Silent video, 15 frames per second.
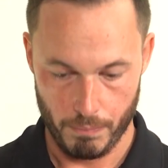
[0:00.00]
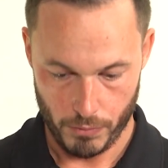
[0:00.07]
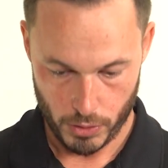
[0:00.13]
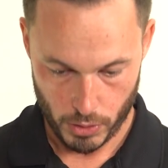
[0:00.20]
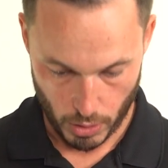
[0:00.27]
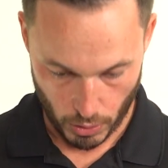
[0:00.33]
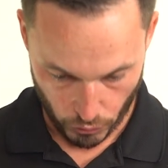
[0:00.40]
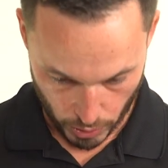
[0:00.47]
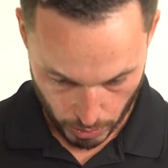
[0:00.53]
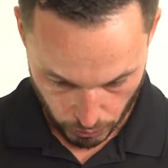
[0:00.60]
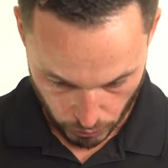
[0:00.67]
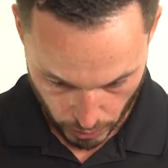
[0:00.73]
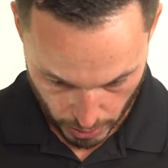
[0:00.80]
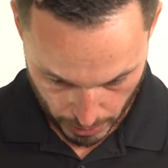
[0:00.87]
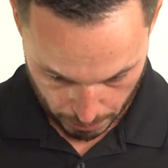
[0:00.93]
So if I'm
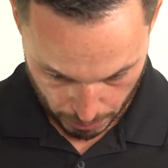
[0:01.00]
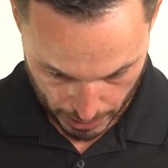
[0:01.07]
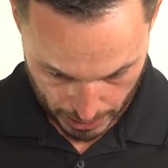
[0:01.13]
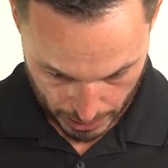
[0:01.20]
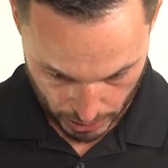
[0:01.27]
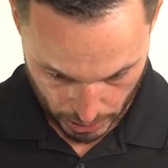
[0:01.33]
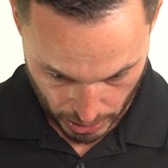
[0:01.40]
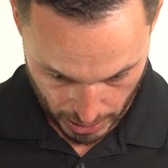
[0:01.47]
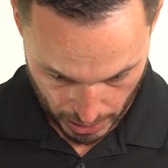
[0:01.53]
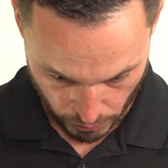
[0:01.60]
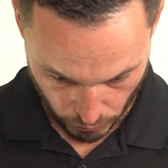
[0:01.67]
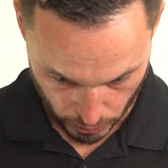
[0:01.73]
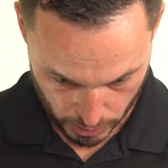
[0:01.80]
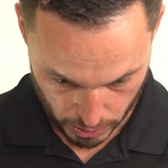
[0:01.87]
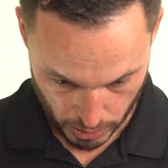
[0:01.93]
feeling pain there,
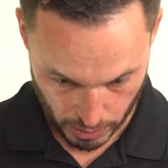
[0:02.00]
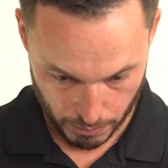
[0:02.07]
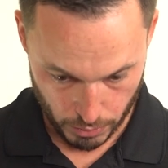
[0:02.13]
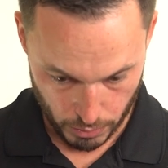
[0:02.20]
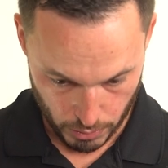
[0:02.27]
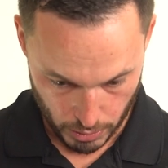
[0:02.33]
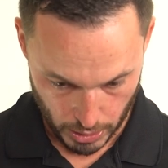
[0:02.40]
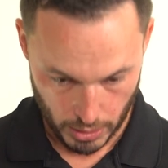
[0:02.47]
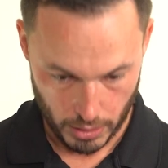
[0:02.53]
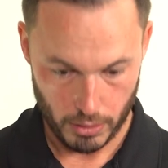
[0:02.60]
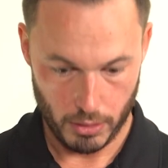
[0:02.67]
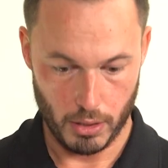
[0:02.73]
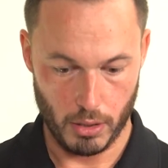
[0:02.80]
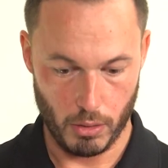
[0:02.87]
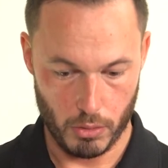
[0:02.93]
for example,
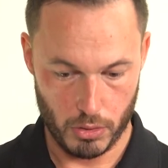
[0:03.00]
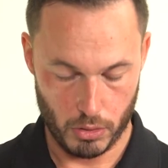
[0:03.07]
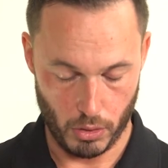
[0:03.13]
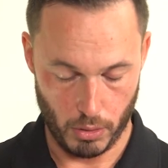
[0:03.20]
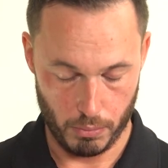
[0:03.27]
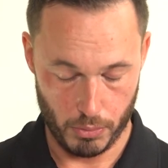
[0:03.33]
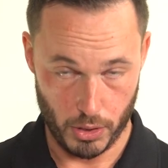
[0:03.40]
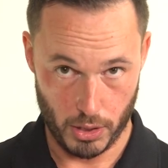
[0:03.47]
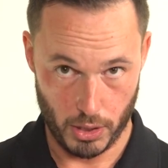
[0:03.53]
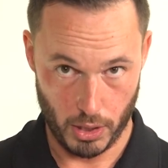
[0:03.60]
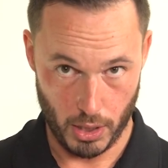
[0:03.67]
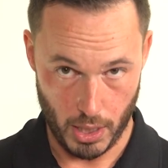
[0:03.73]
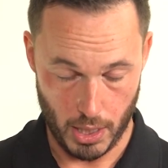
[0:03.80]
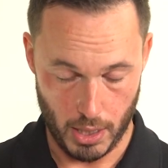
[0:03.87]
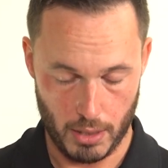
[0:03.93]
then I'll stop just
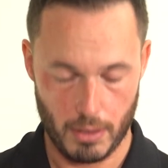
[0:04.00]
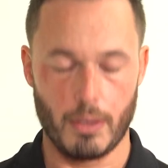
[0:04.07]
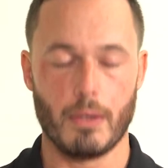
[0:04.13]
there.